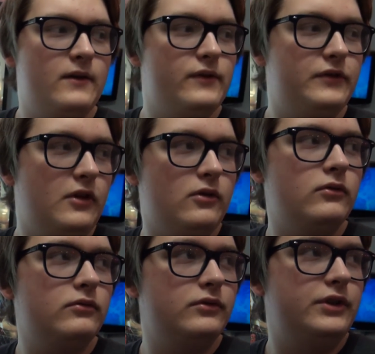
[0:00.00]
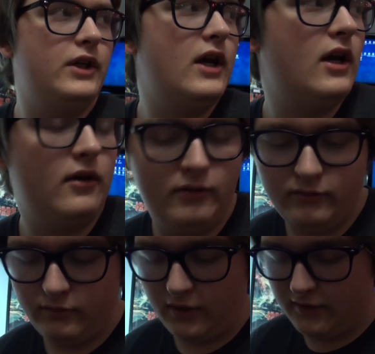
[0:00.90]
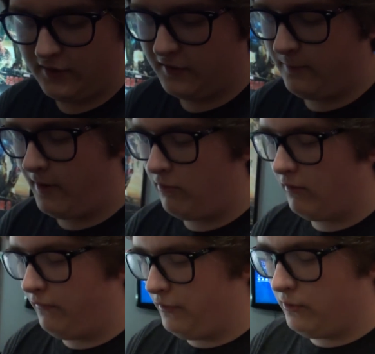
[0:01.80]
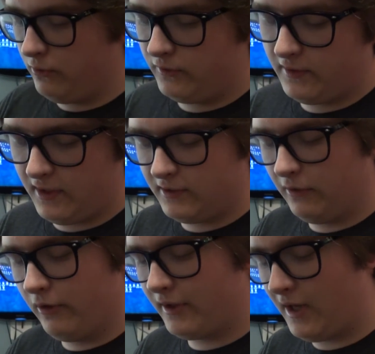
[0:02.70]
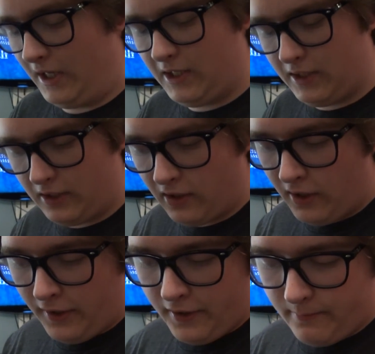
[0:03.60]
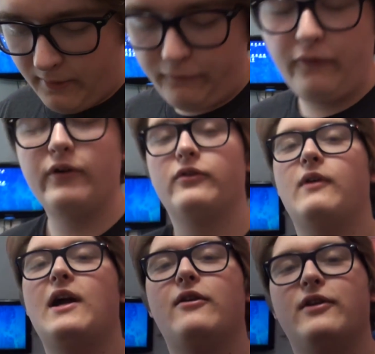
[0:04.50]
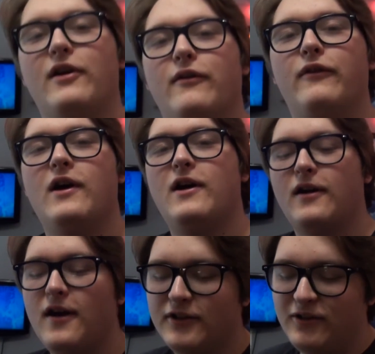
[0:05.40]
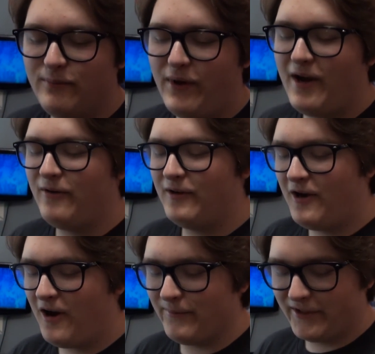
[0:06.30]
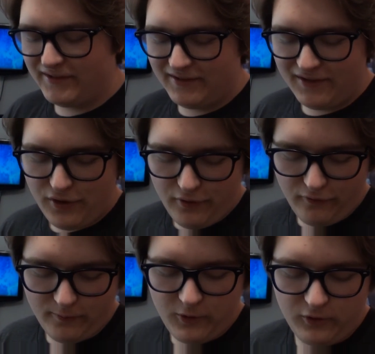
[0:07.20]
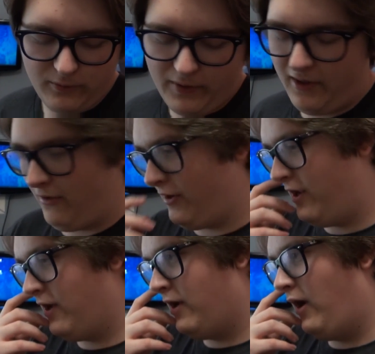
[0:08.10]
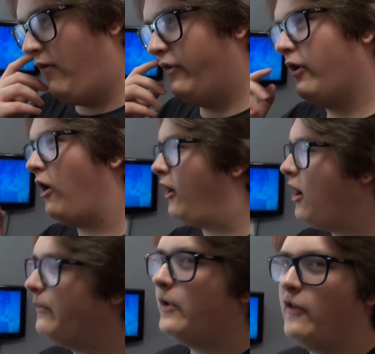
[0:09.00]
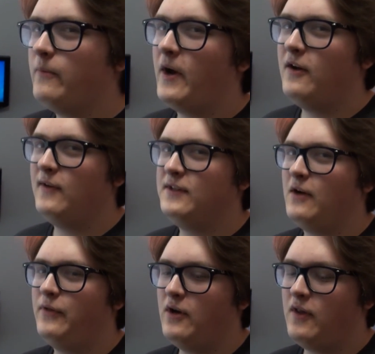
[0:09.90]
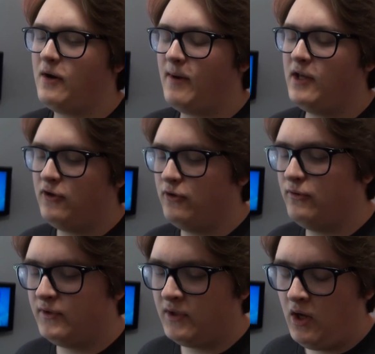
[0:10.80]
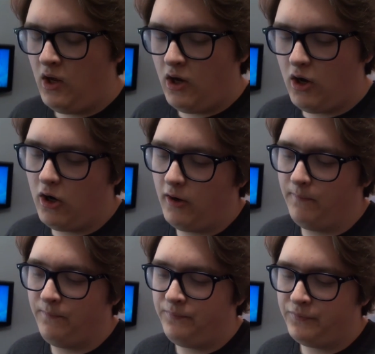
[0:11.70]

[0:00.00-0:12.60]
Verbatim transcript: So yeah, so I guess that's my review / look at my first round of custom bound comics from Houchen Bindery. And there are a couple other binderies out there that I might use, but